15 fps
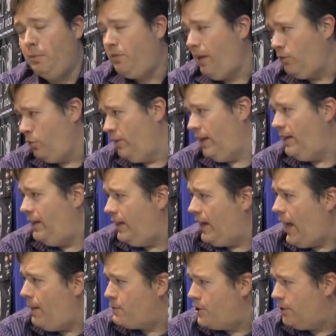obsessed with
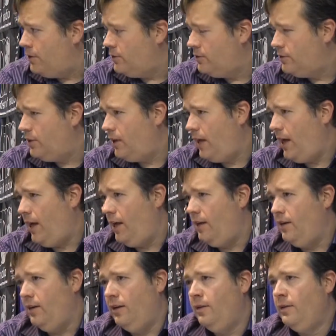idea capture,
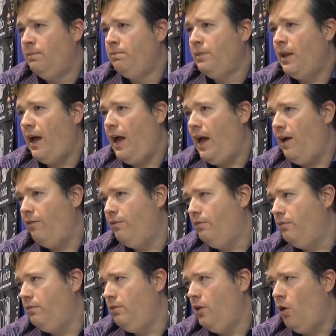and I have
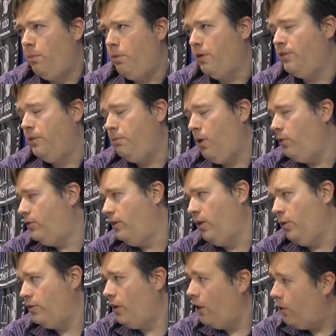notebooks and
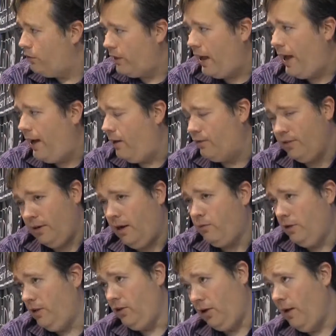Post-it notes all over the house,
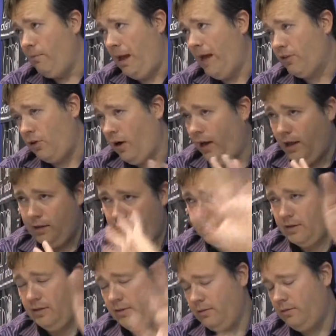and I really do have bath
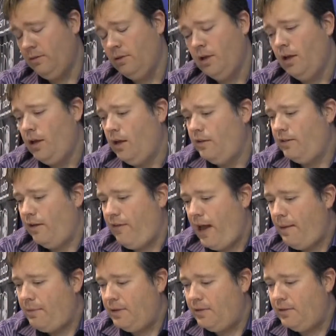crayons because
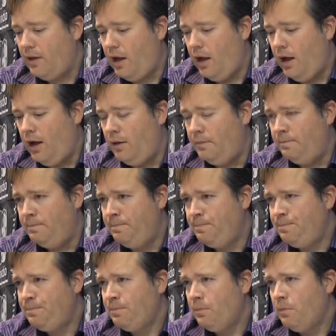stuff happens.
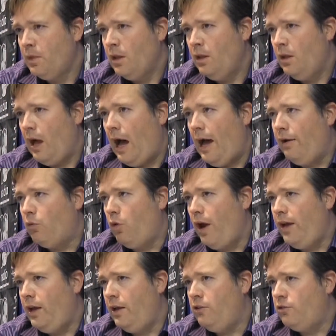I
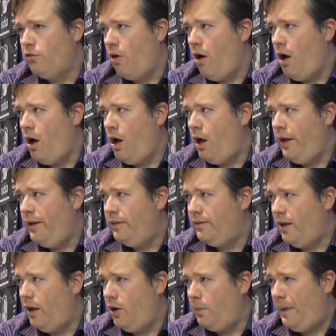write and draw an
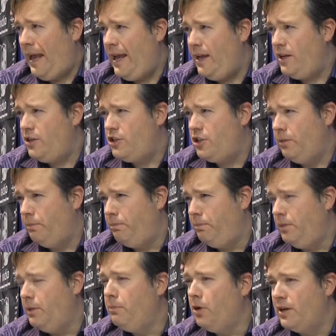entire page. The
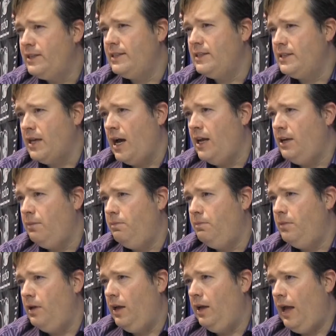book is designed to
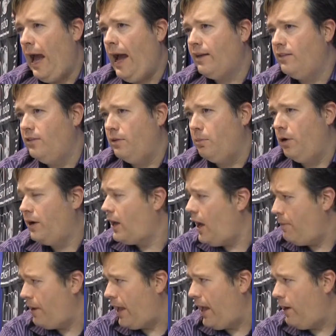act as a print
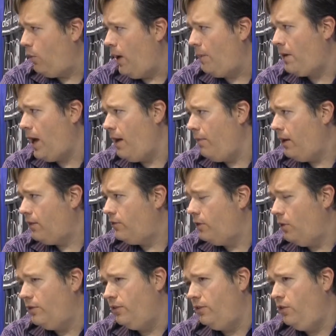comic and a web comic,
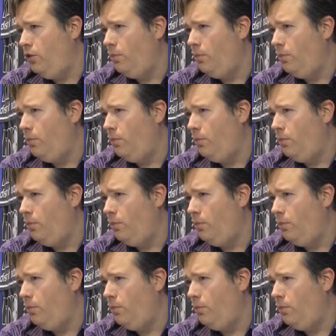so it's a